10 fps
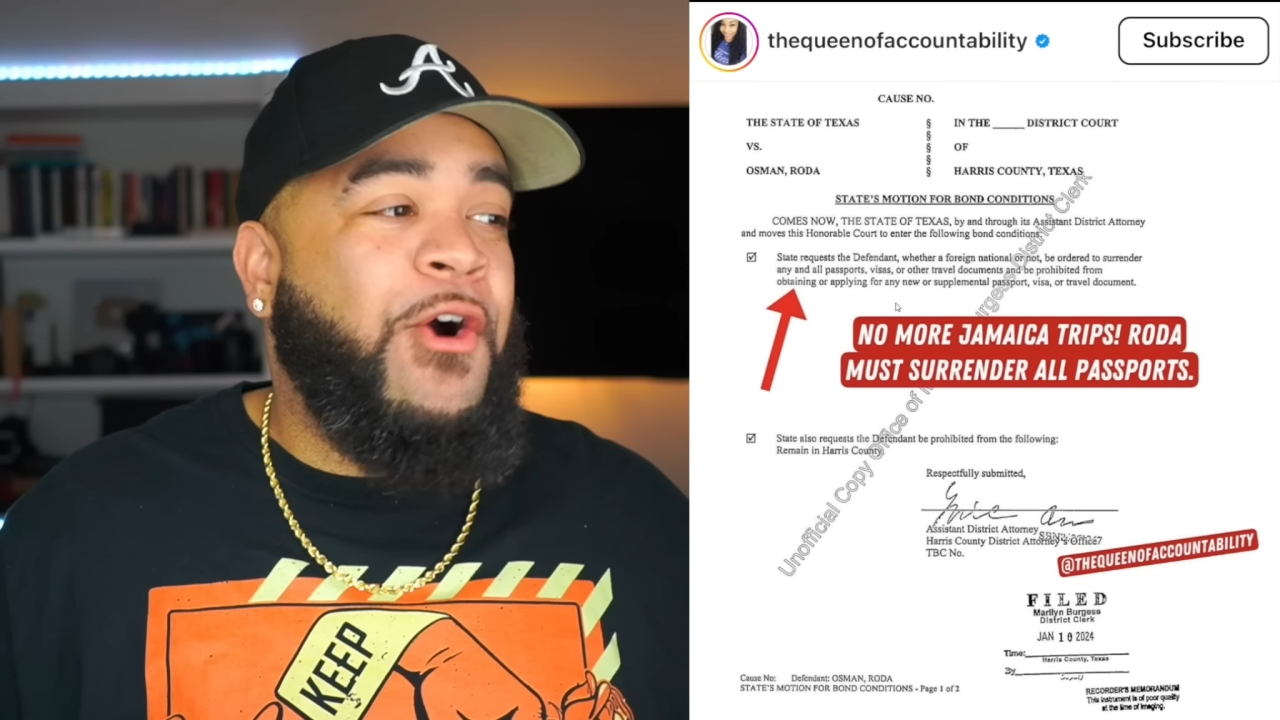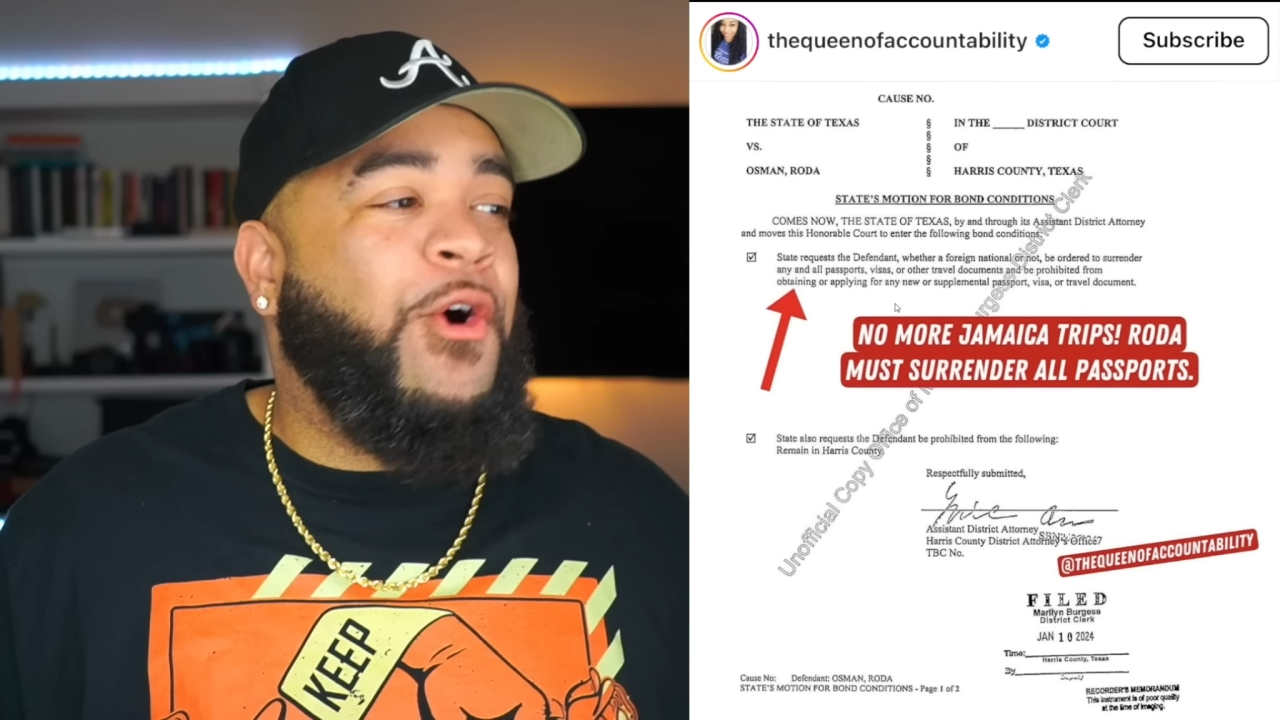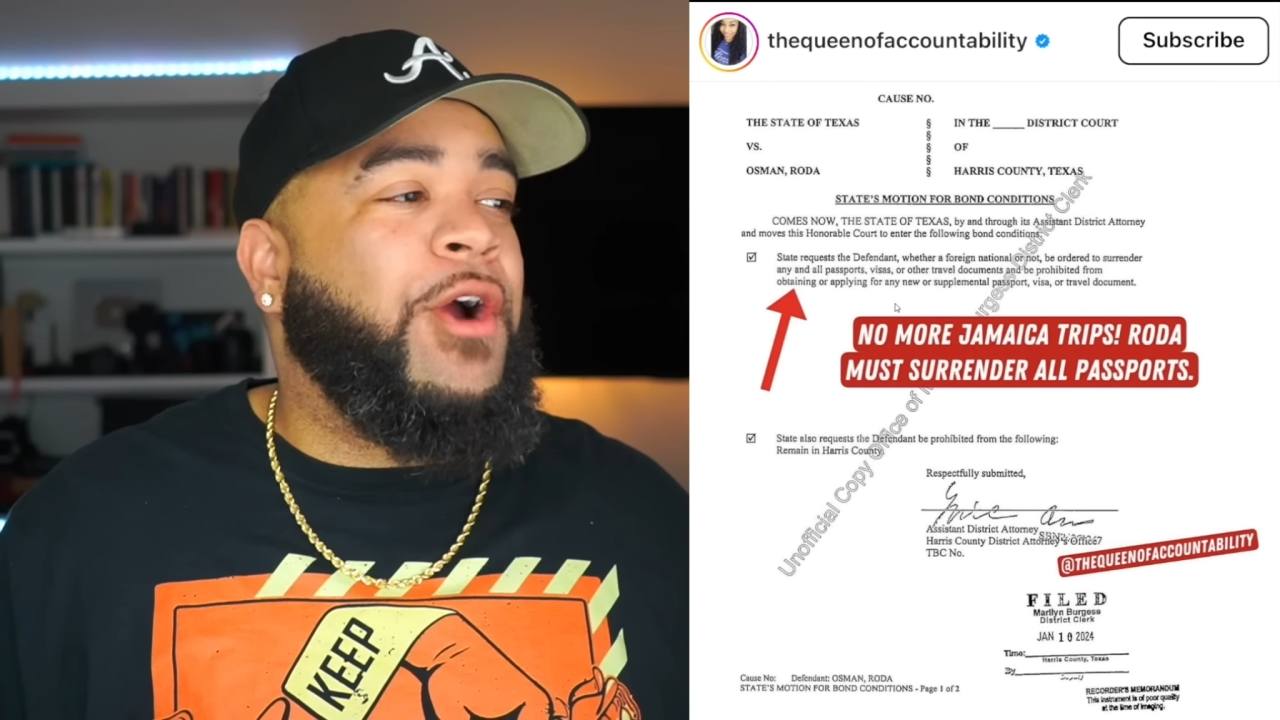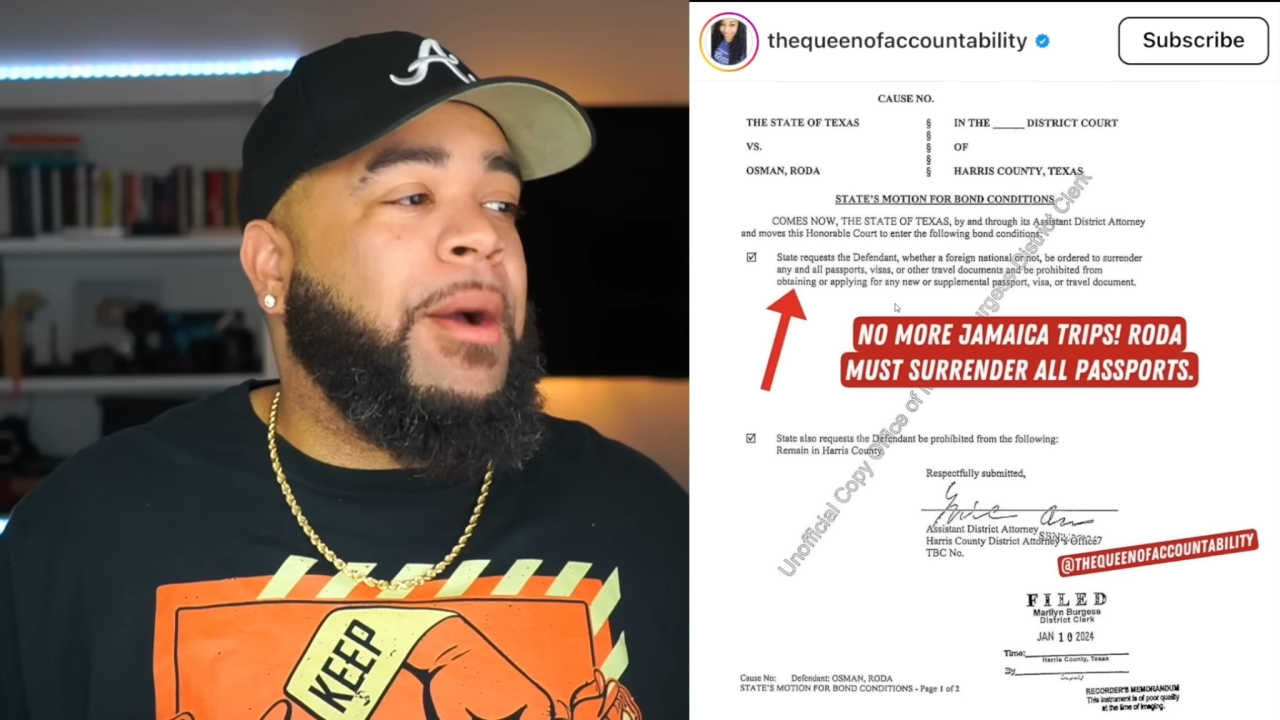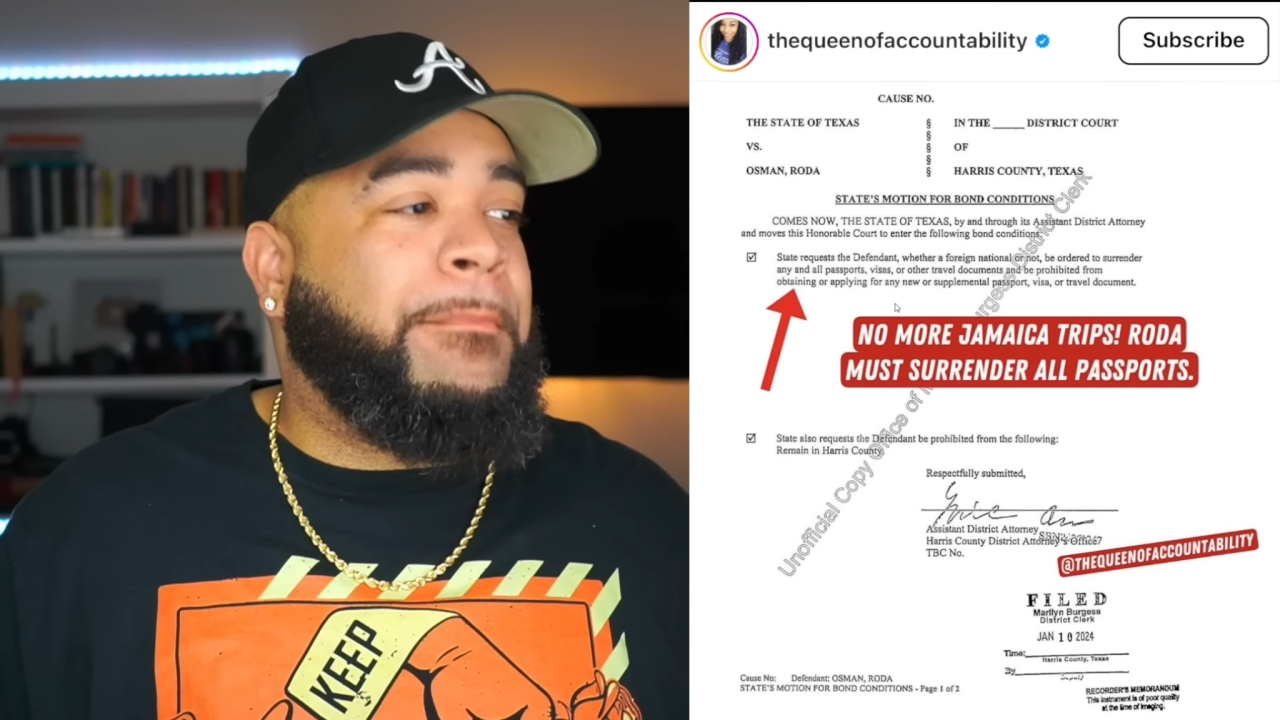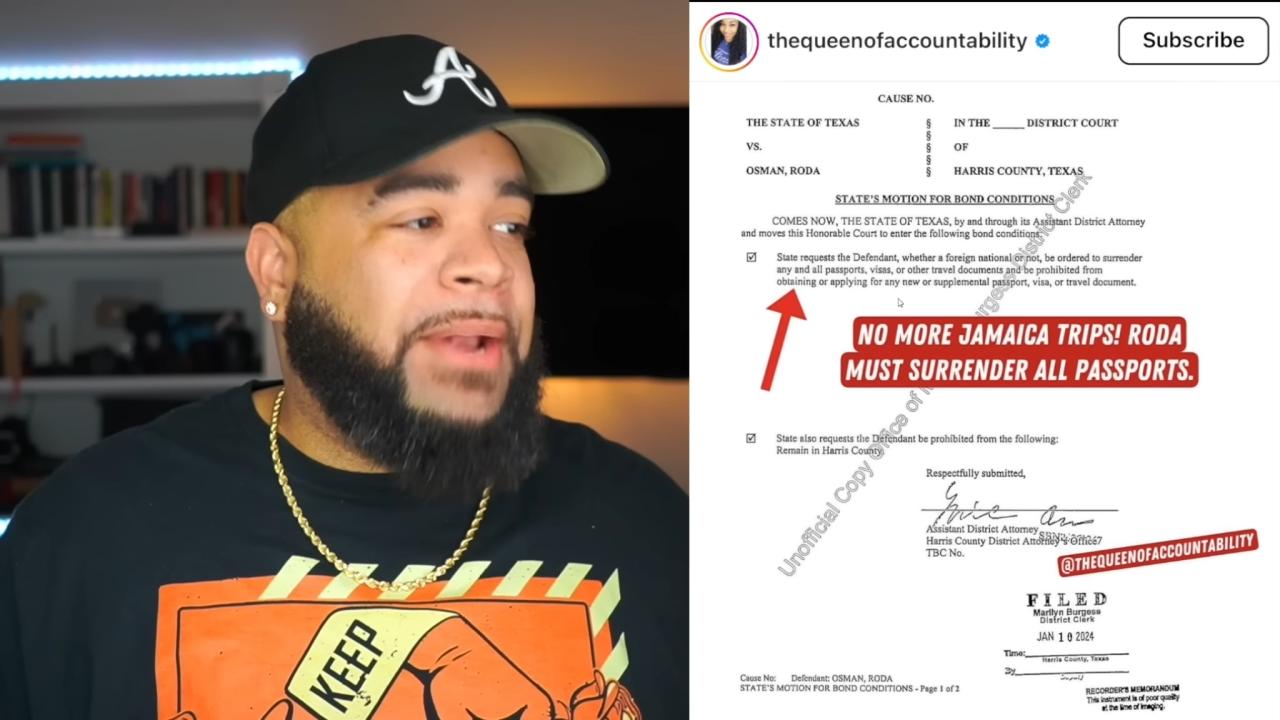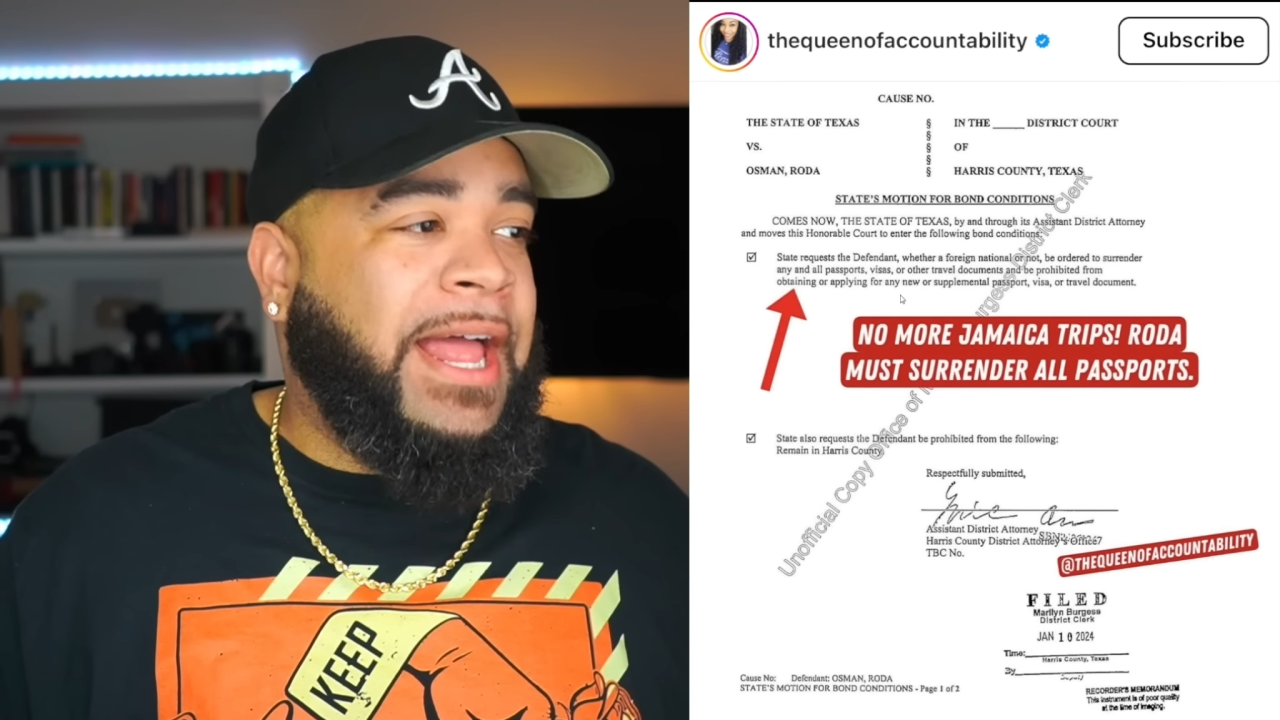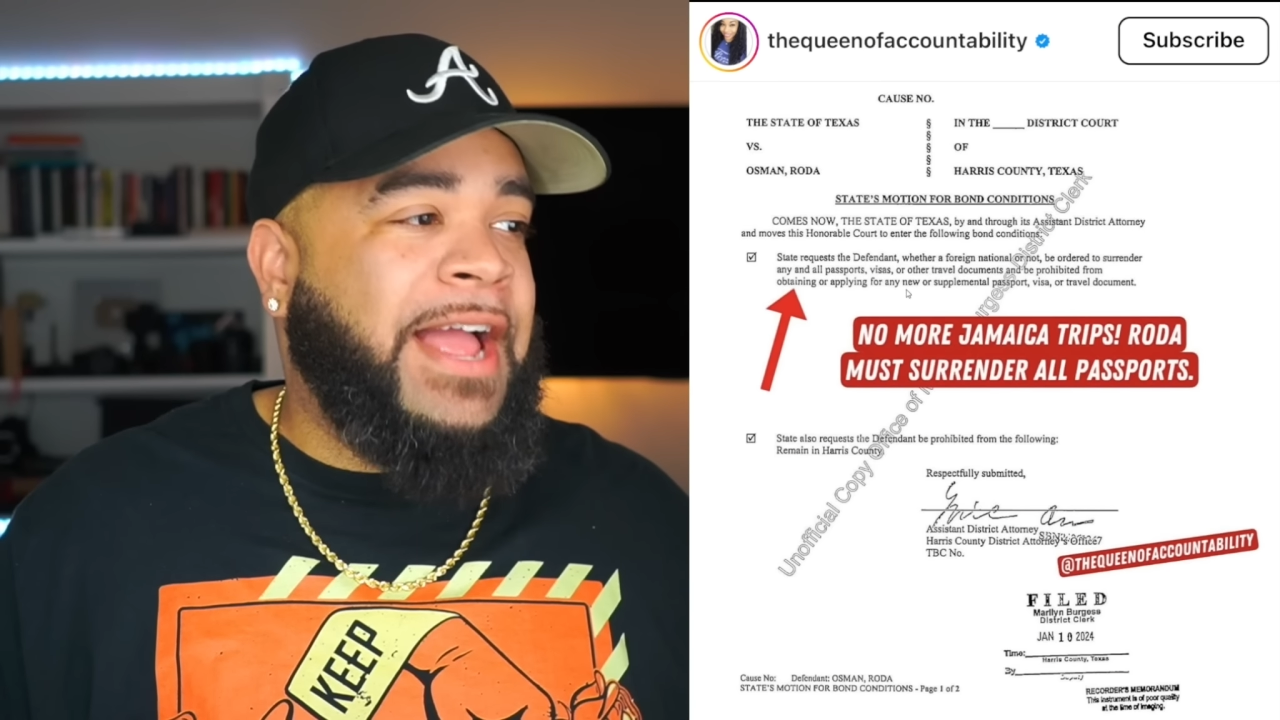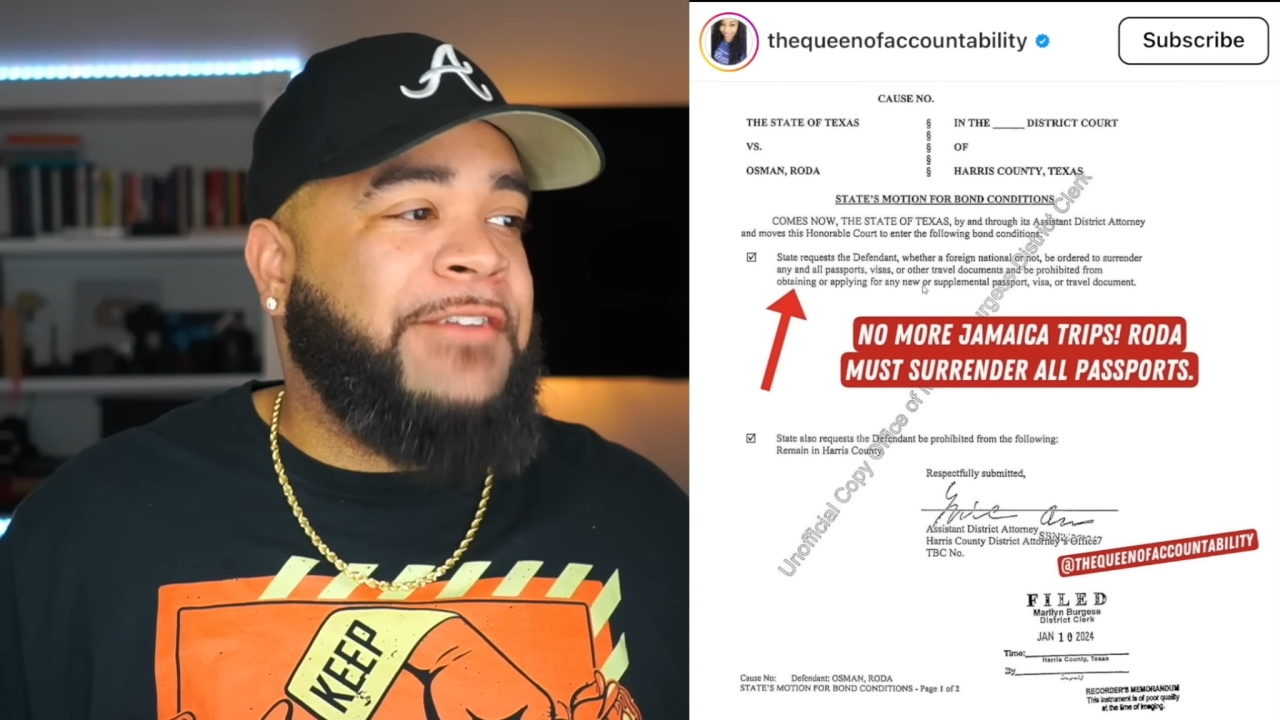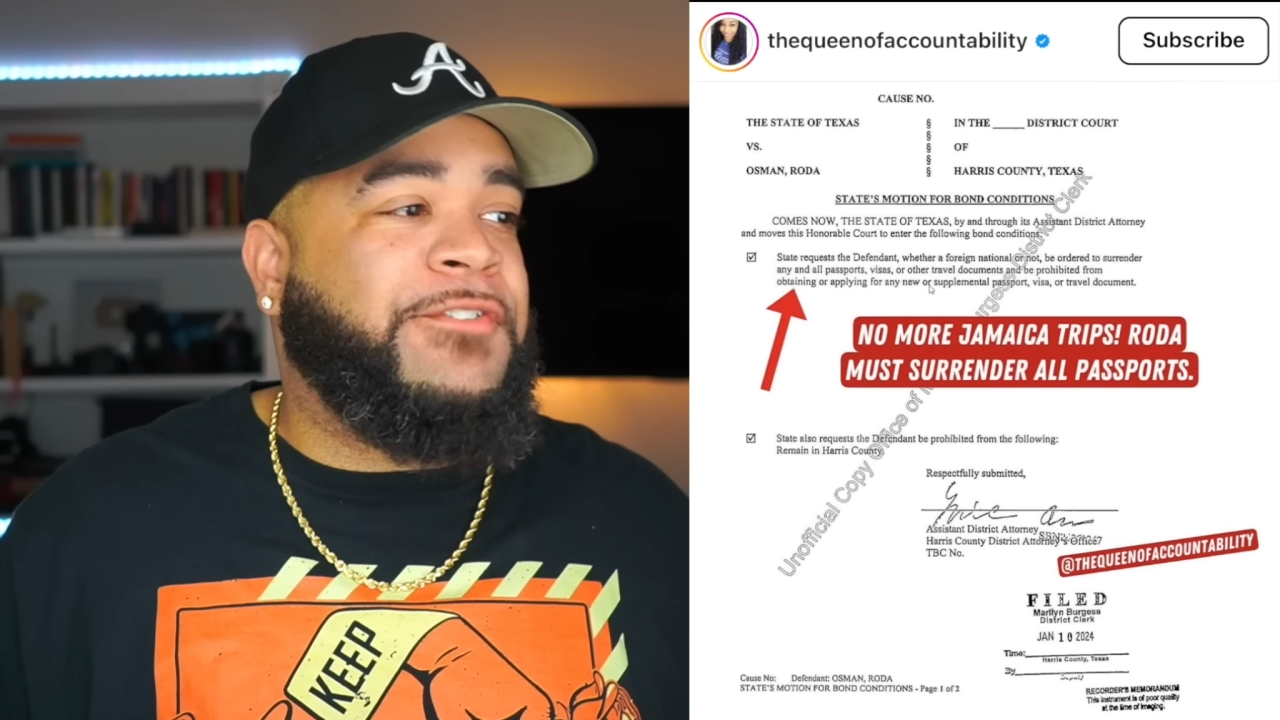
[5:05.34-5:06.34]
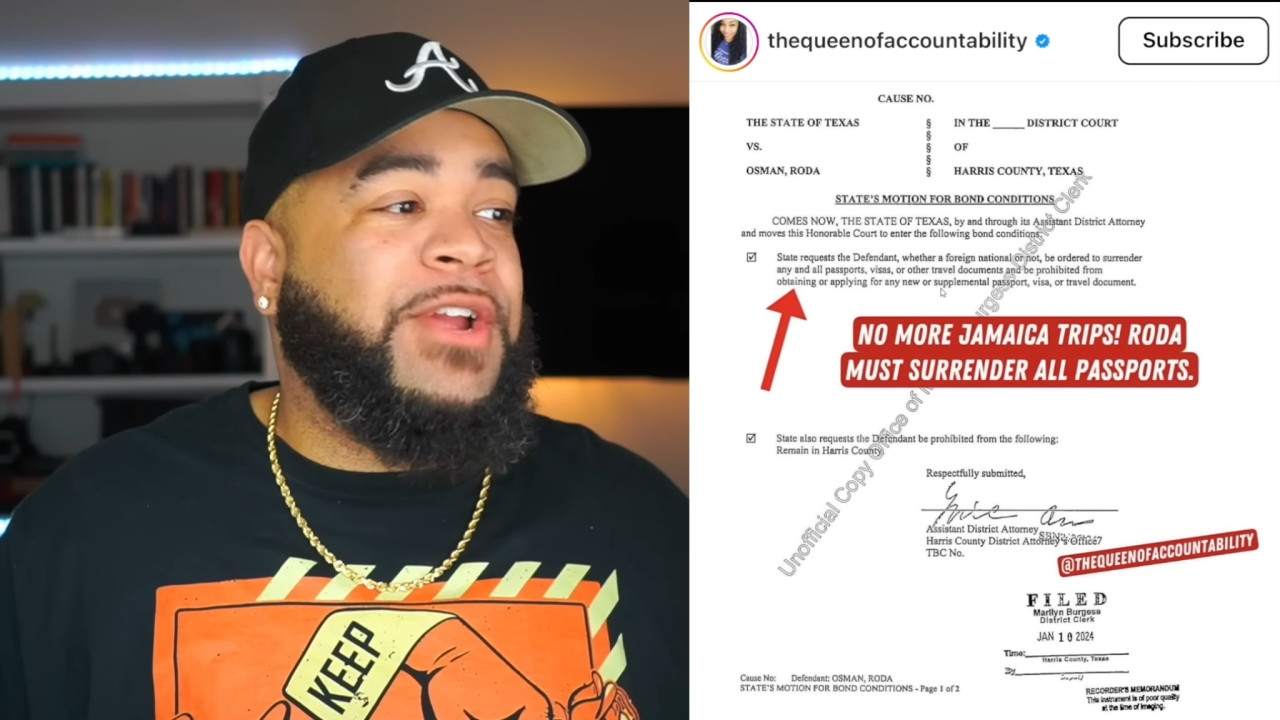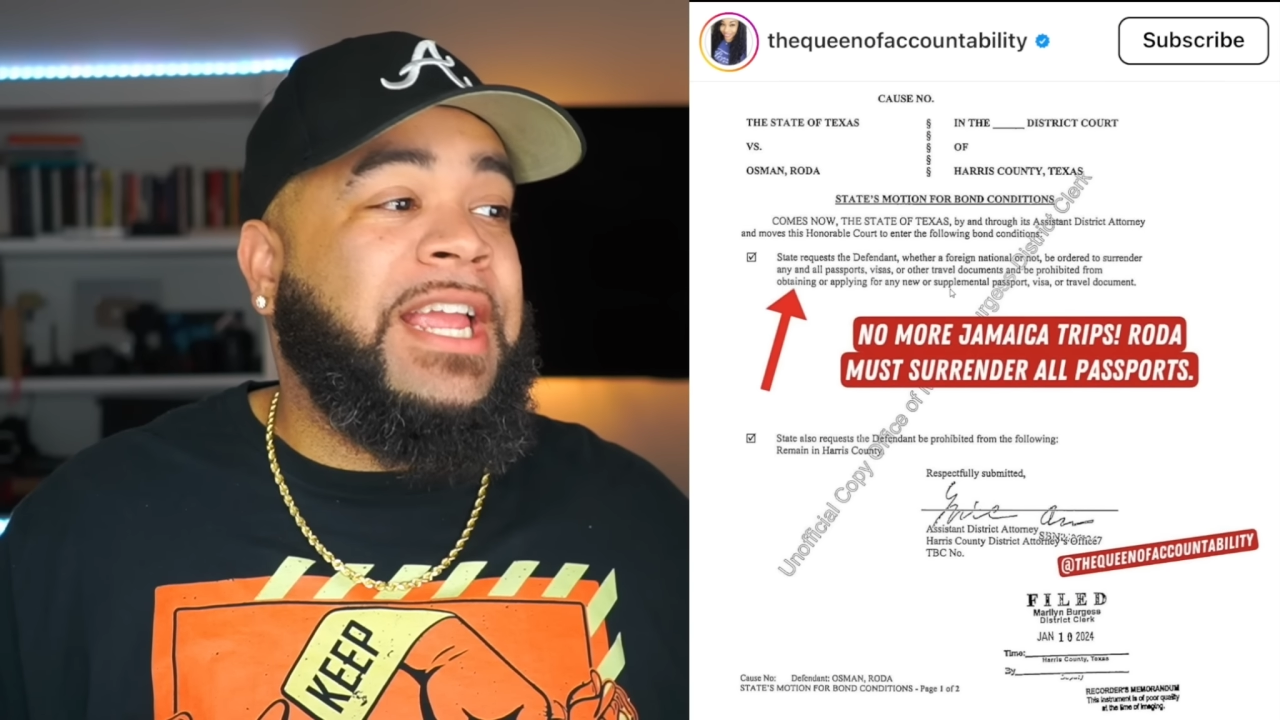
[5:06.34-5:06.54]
or applying for